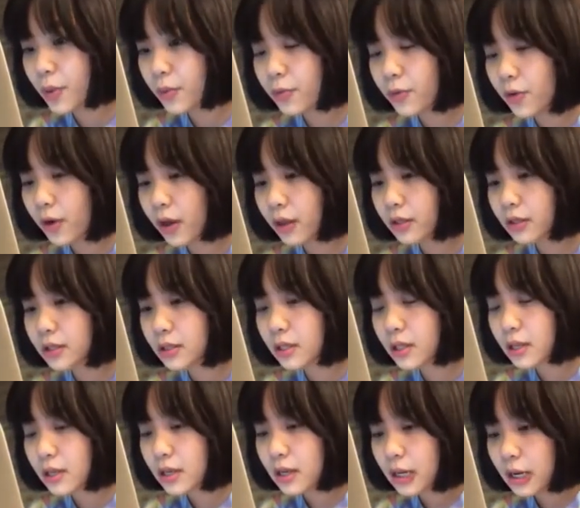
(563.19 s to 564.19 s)
friends.
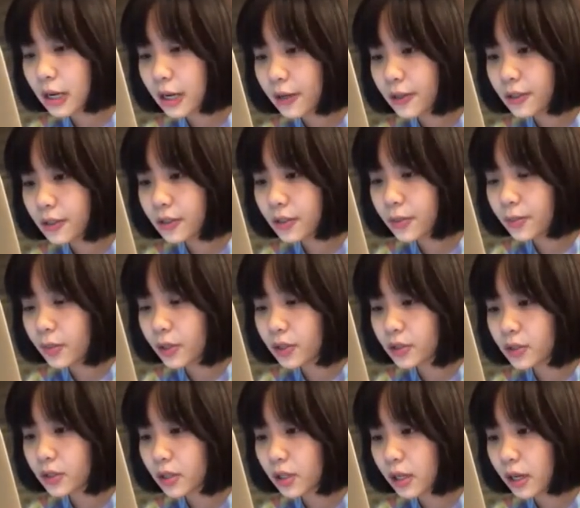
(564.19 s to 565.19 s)
I didn't
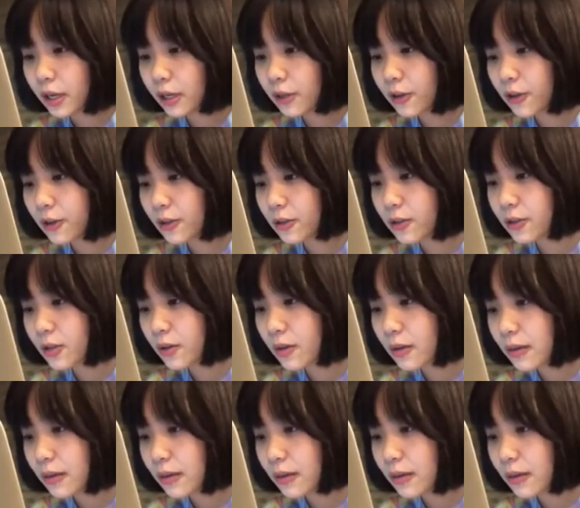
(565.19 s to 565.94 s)
much like hers.